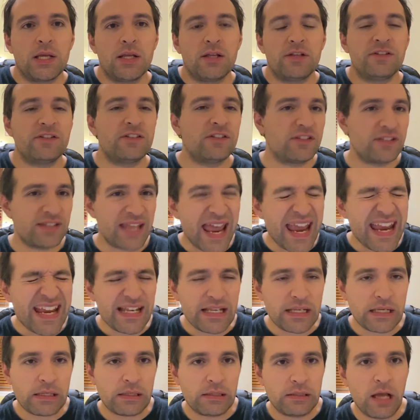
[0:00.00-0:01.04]

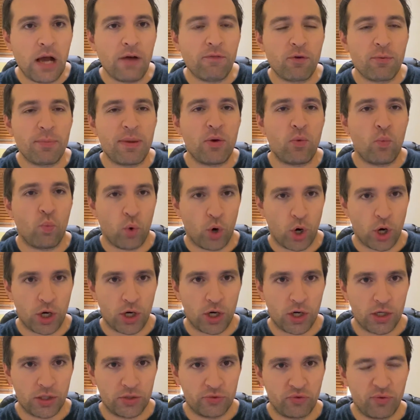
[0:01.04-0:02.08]
state government
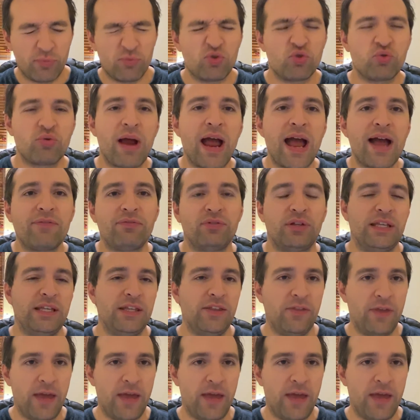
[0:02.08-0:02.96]
workers from traveling